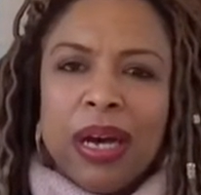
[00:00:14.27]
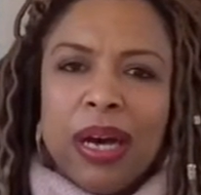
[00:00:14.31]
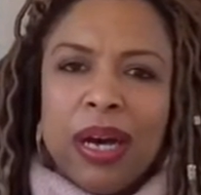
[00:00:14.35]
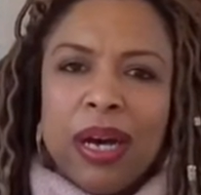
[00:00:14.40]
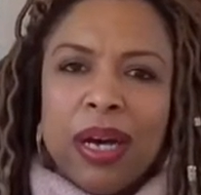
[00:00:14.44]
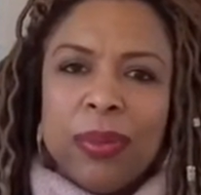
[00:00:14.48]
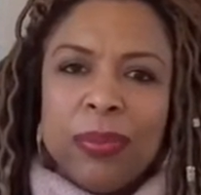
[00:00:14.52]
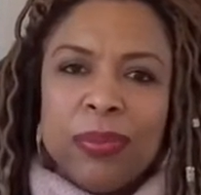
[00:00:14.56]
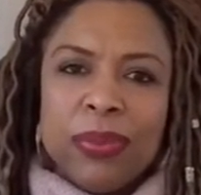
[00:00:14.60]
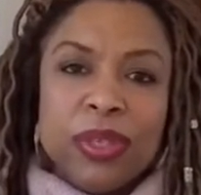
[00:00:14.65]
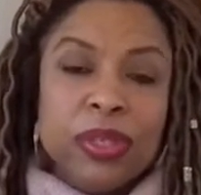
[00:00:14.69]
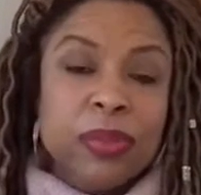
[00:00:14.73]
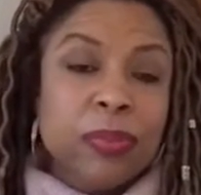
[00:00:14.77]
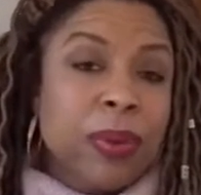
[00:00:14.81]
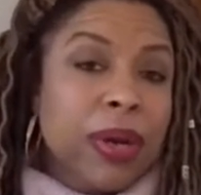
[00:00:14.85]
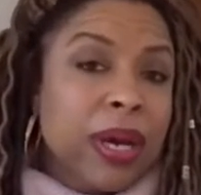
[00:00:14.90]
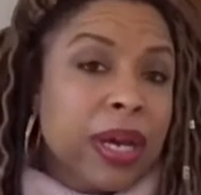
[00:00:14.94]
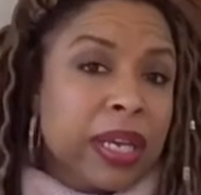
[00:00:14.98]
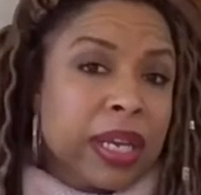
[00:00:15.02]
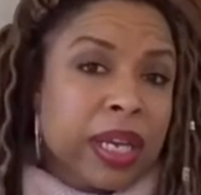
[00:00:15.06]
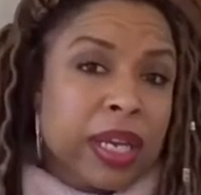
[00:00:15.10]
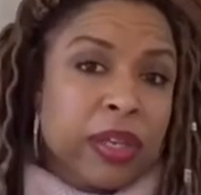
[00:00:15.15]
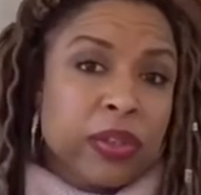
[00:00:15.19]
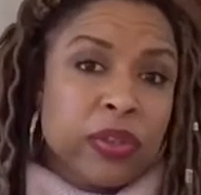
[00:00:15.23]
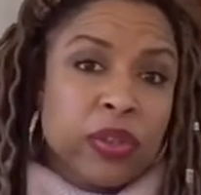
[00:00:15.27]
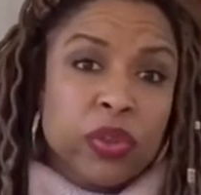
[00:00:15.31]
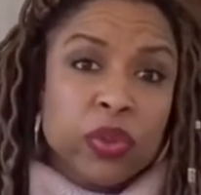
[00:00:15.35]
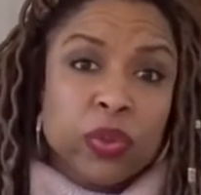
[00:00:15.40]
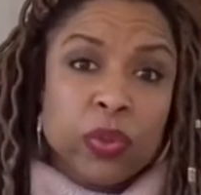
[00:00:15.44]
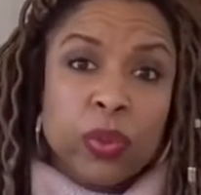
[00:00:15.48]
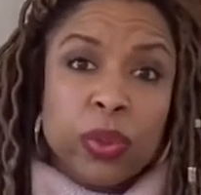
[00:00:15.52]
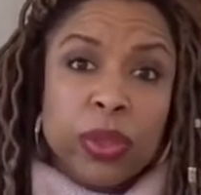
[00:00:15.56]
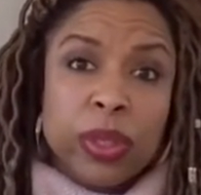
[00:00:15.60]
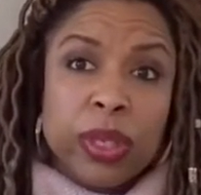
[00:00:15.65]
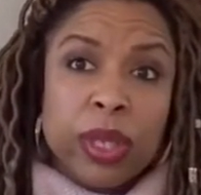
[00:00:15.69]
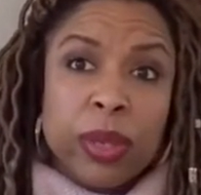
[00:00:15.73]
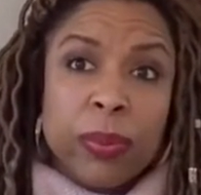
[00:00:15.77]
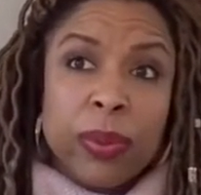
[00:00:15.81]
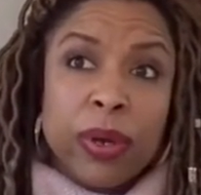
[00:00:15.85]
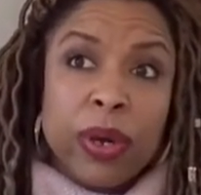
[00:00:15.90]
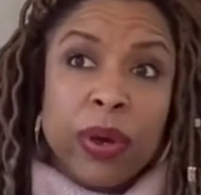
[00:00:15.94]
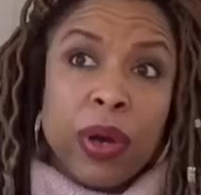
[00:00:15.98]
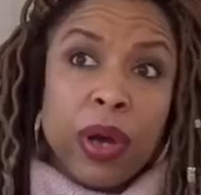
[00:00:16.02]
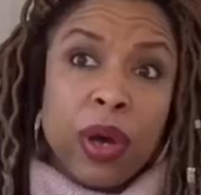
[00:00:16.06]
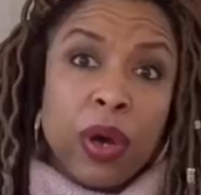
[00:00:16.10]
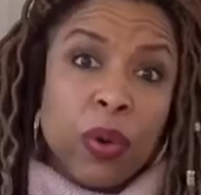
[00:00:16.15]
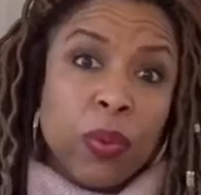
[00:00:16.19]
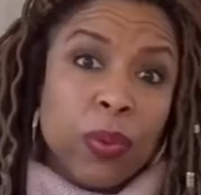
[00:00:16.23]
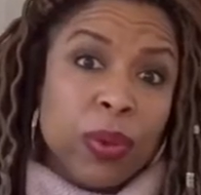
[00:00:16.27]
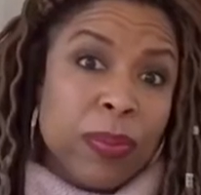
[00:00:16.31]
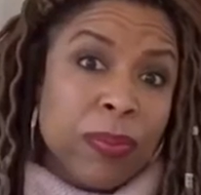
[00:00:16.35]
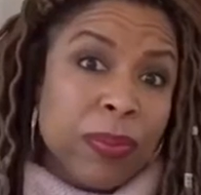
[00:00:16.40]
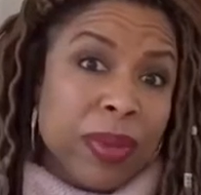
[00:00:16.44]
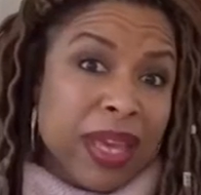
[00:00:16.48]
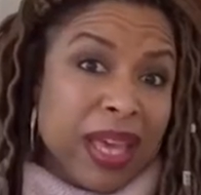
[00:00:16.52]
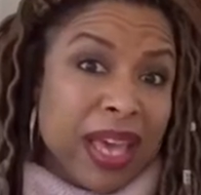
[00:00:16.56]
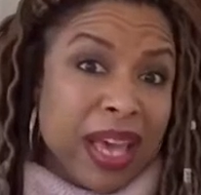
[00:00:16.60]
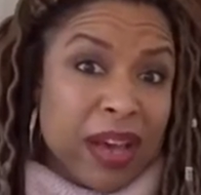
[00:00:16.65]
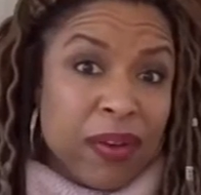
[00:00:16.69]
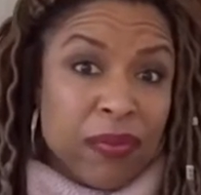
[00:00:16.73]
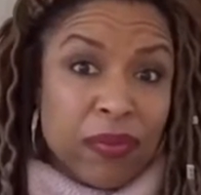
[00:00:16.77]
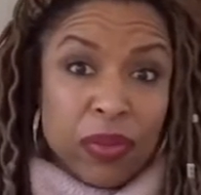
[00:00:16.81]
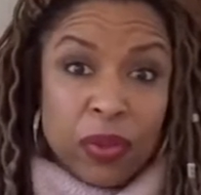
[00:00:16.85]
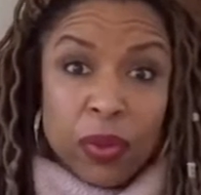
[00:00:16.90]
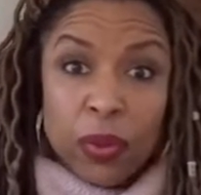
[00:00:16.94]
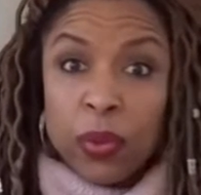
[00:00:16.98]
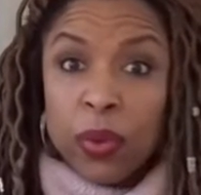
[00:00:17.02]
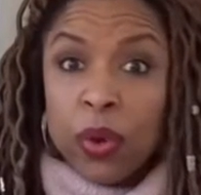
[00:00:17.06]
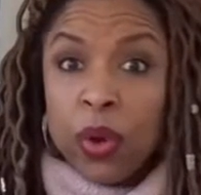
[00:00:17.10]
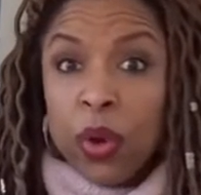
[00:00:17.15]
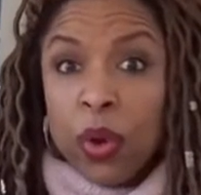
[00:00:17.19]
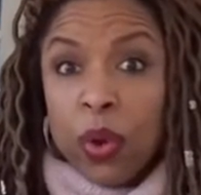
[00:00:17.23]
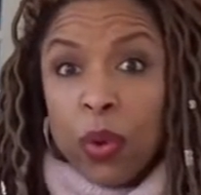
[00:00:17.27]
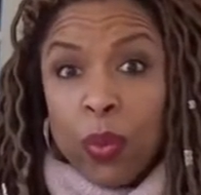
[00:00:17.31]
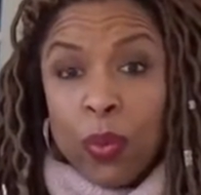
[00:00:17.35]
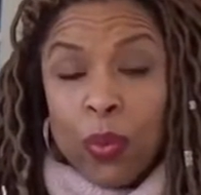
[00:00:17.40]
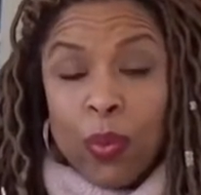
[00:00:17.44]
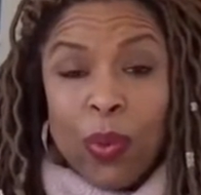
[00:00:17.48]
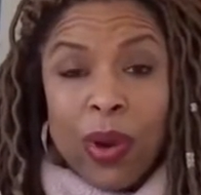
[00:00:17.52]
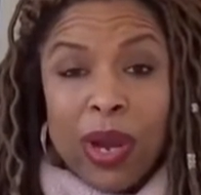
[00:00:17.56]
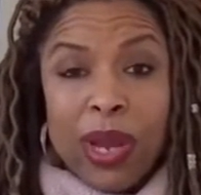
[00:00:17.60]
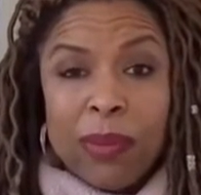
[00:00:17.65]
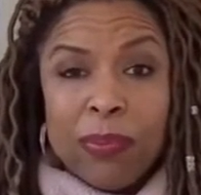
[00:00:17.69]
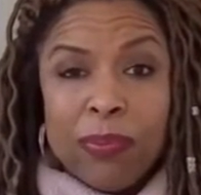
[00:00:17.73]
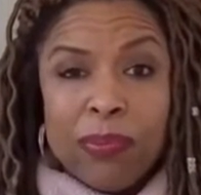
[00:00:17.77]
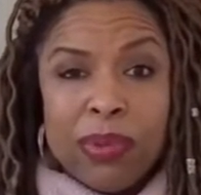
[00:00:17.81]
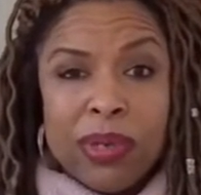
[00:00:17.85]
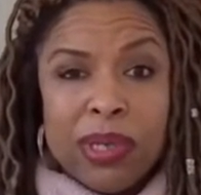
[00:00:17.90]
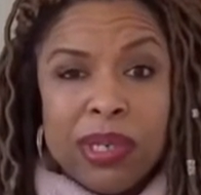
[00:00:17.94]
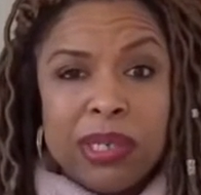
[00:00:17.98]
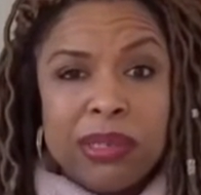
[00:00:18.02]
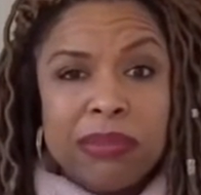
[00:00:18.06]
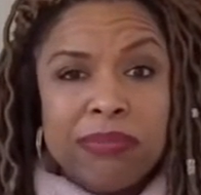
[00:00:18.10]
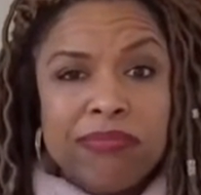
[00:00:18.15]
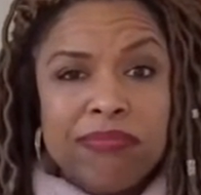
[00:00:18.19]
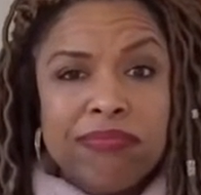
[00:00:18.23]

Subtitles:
This podcast is really about how we may have the right book,